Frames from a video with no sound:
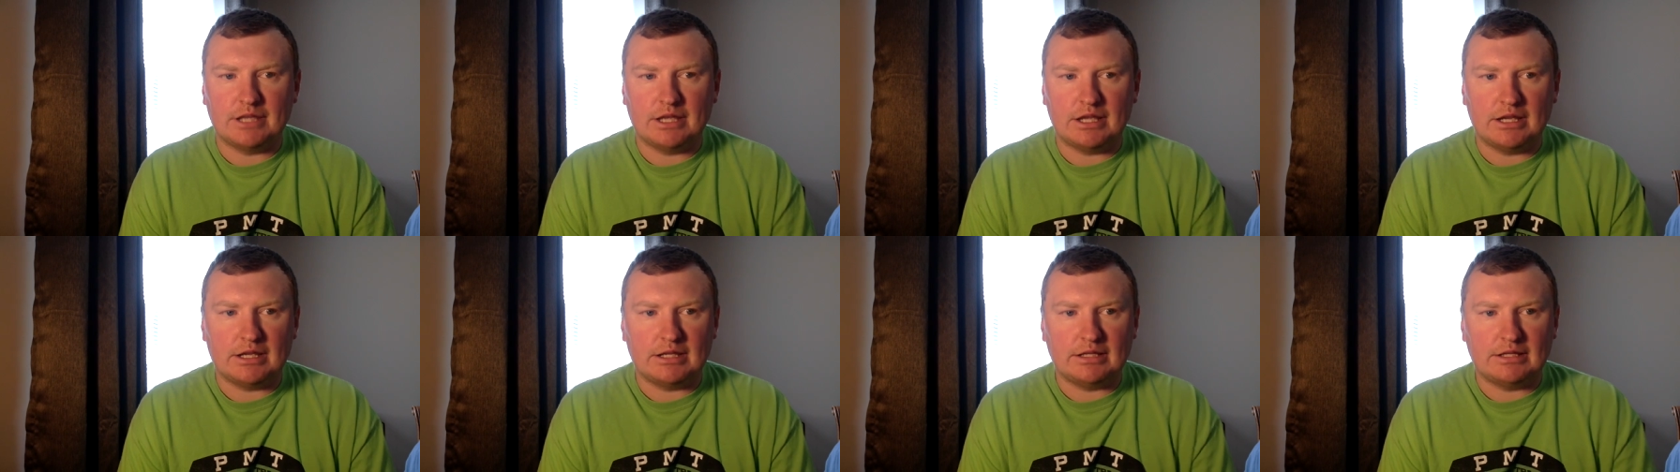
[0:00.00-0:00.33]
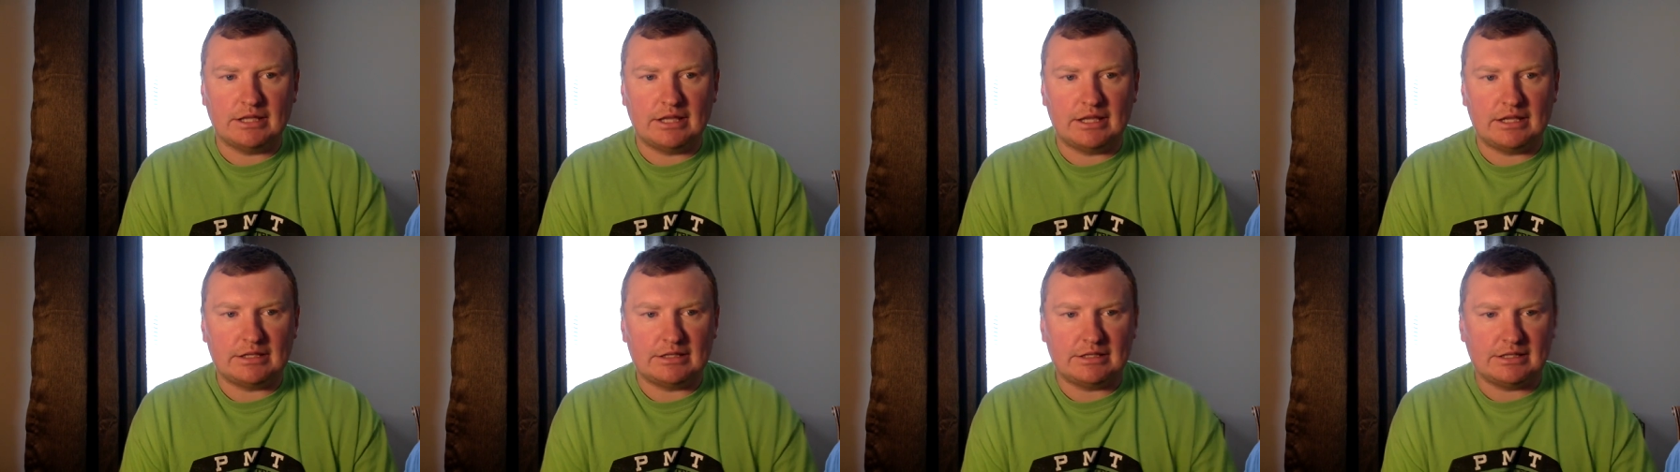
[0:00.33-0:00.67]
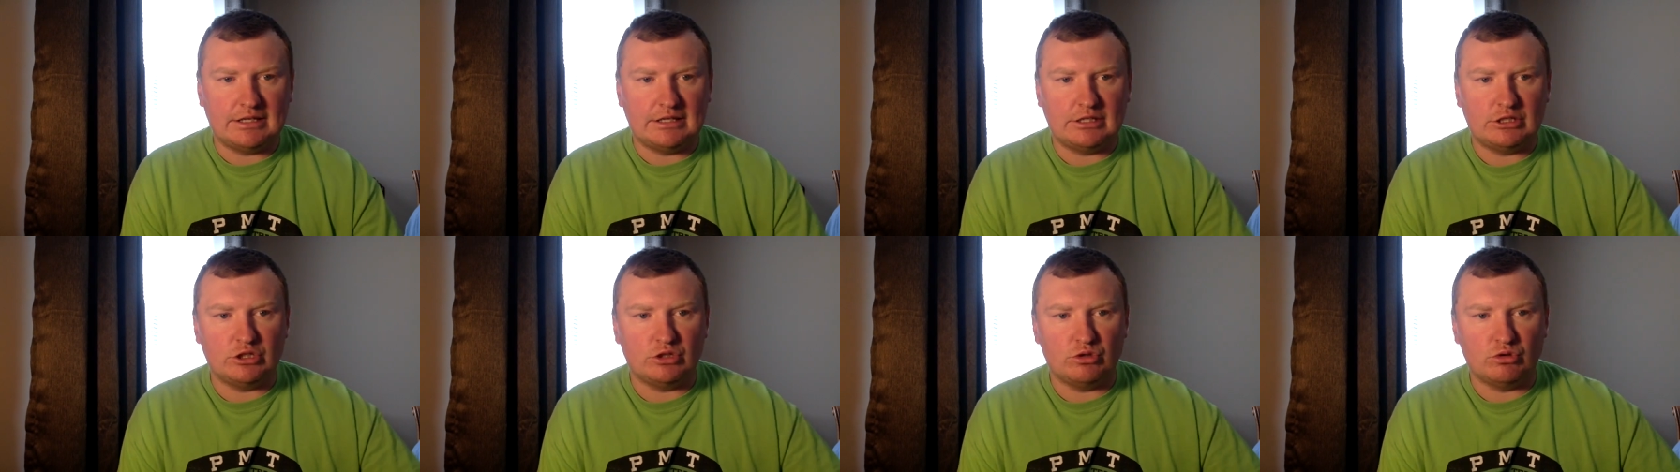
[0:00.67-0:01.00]
that that
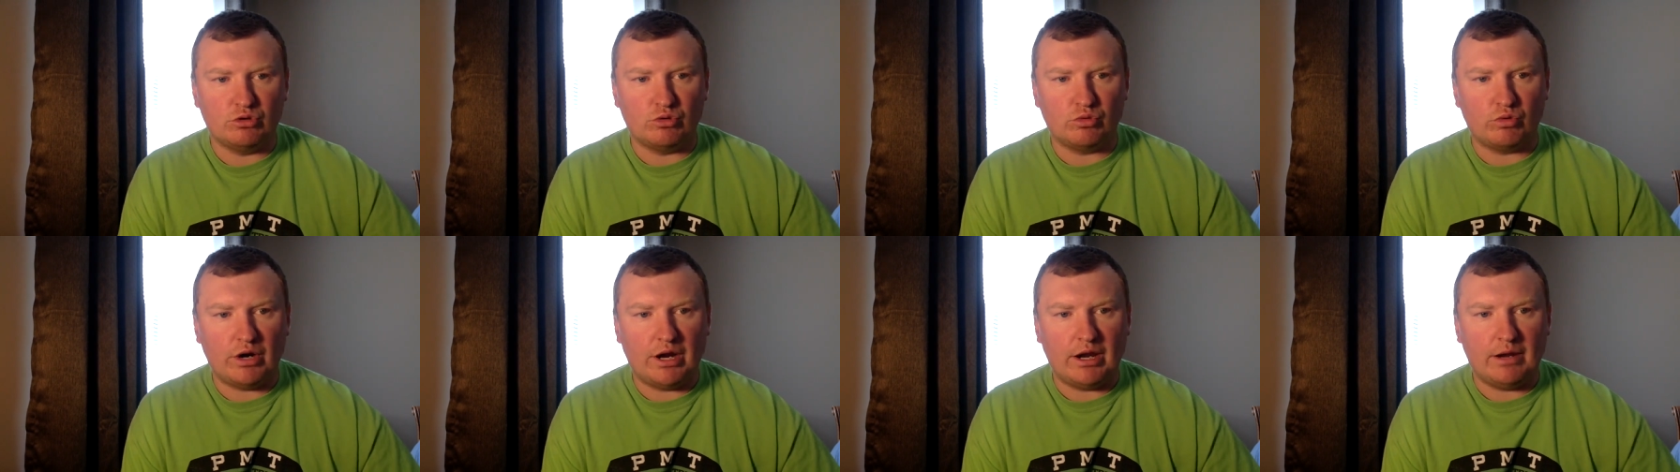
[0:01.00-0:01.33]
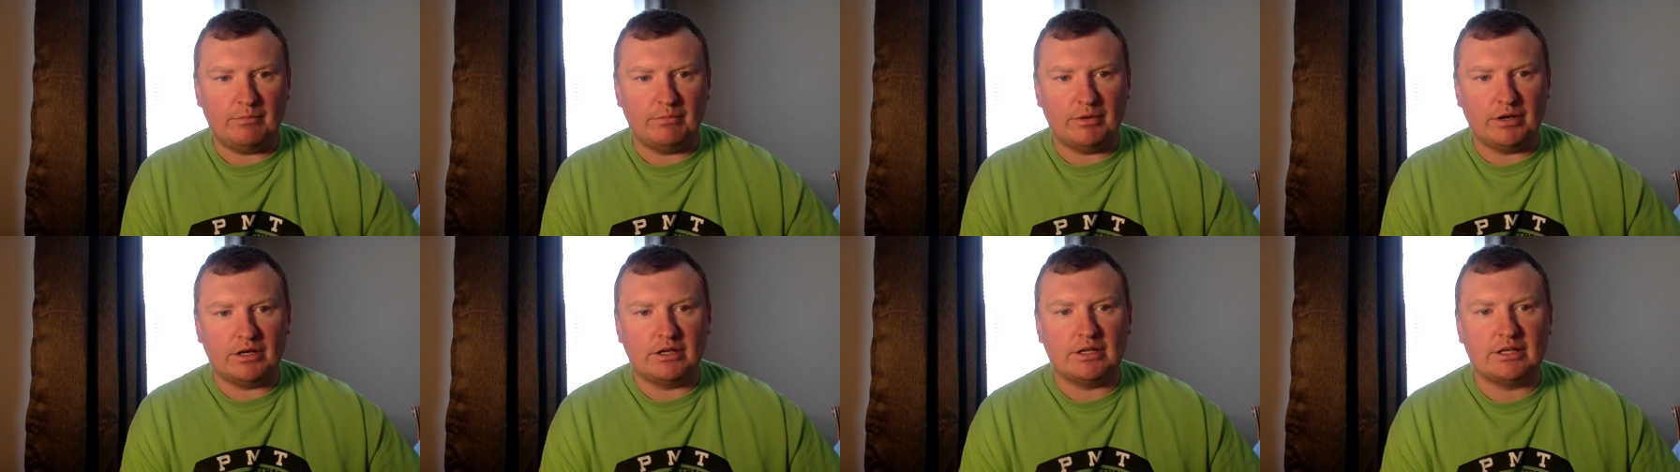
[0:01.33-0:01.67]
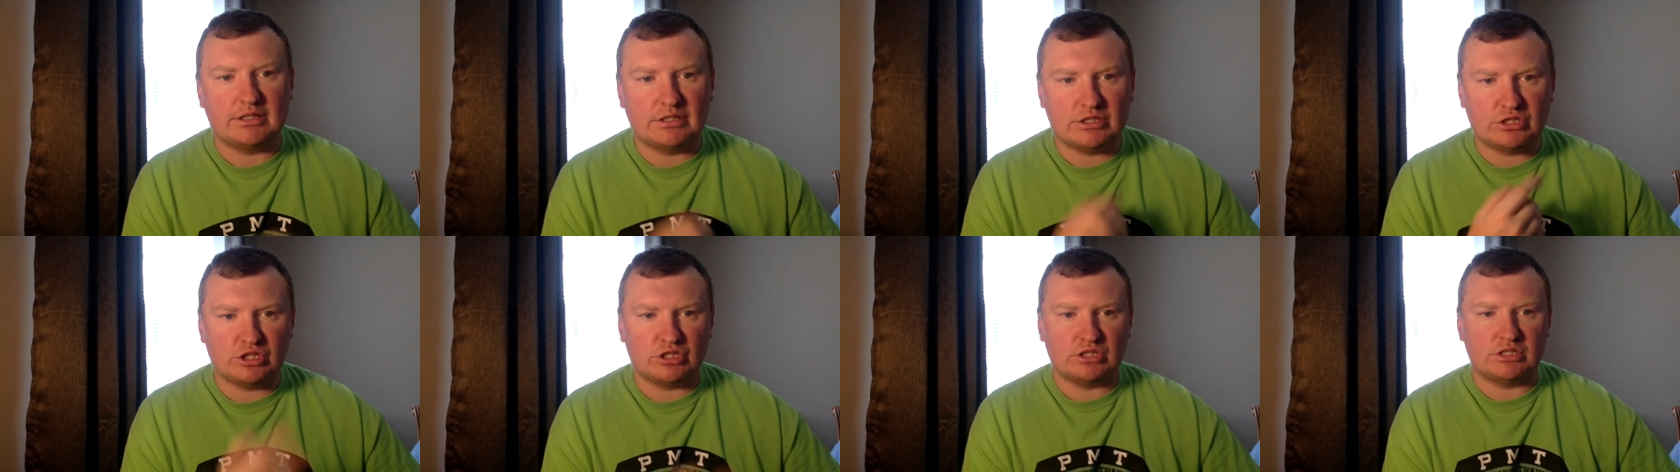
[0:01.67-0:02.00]
didn't do great, but
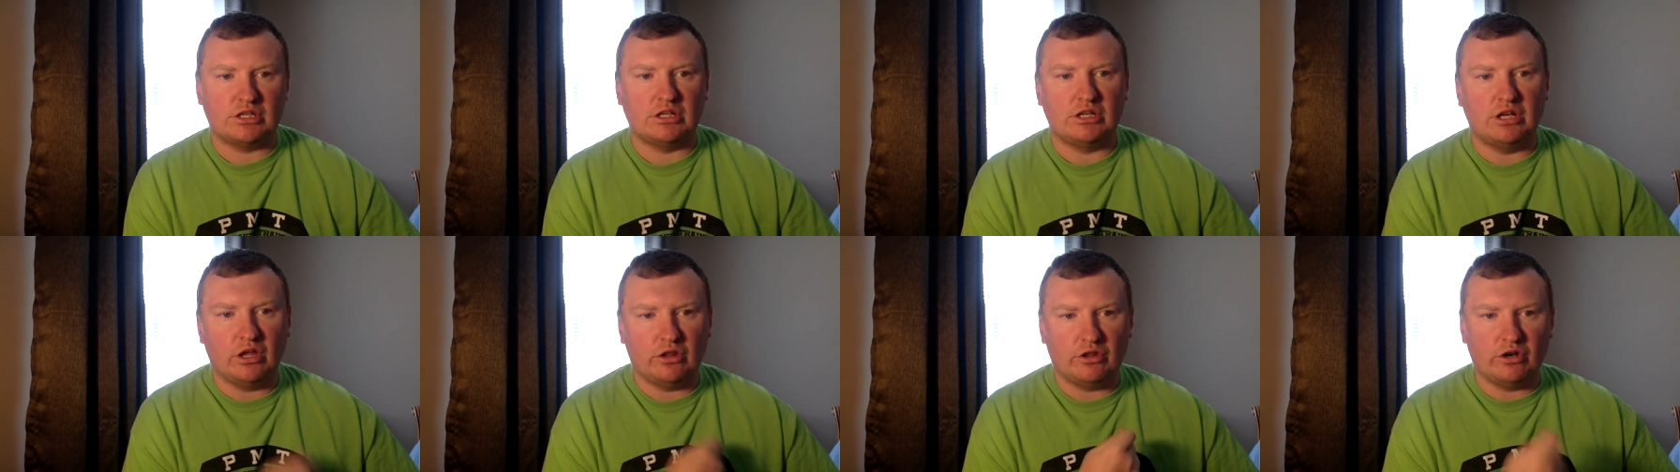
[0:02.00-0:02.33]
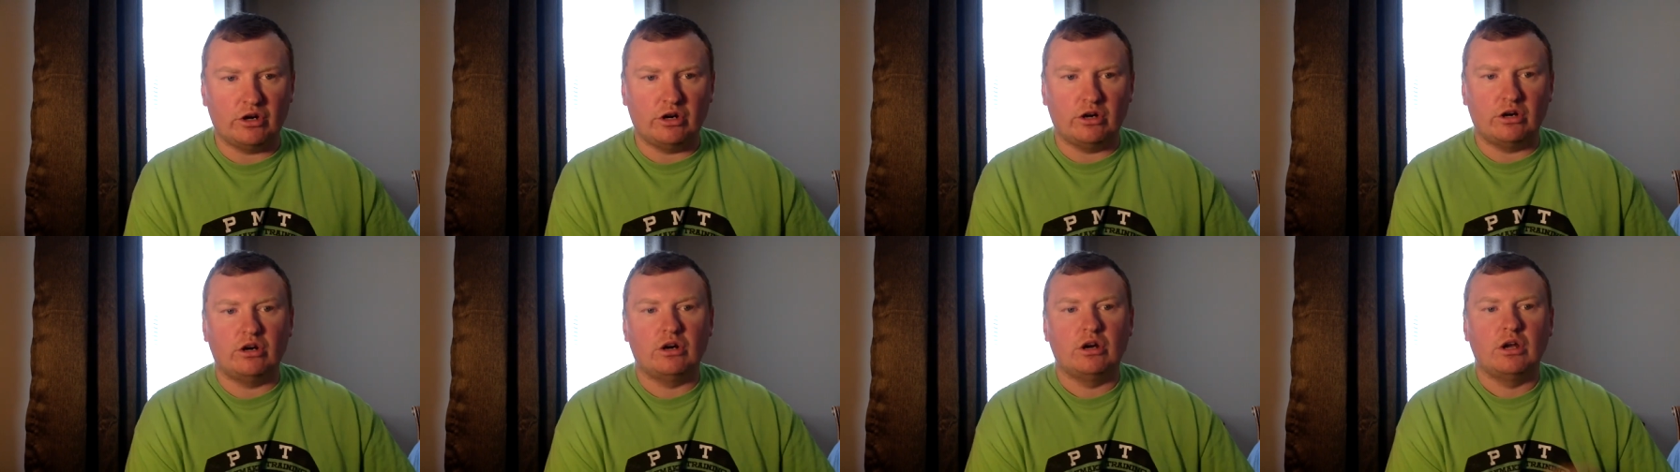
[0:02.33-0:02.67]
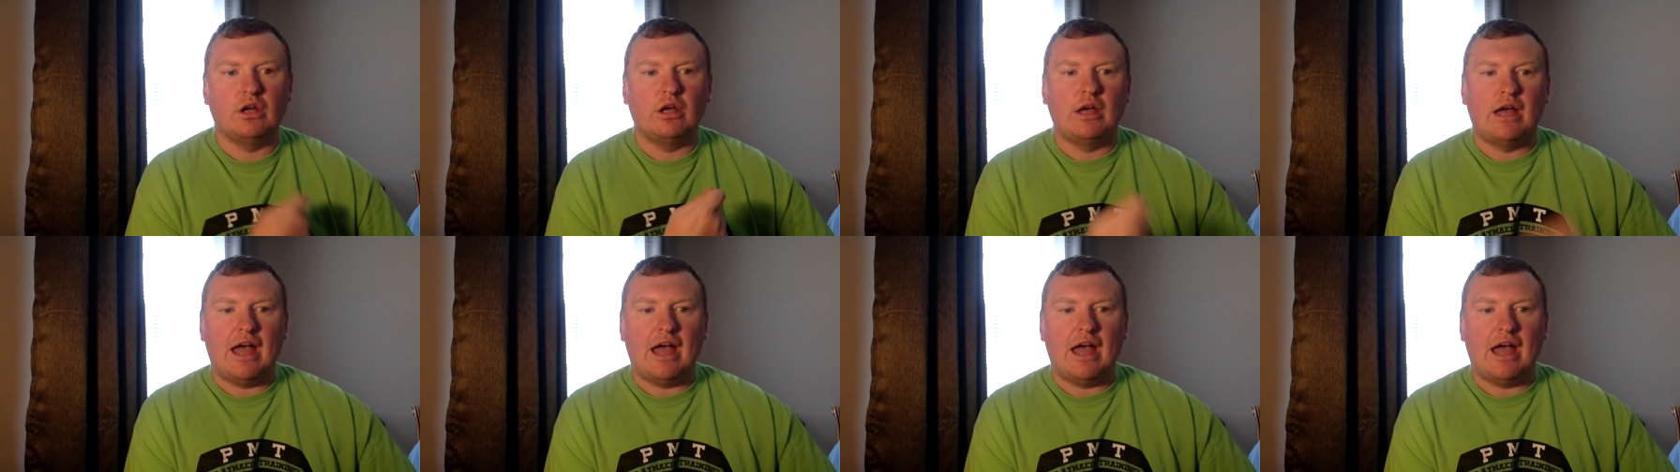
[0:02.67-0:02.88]
it's just another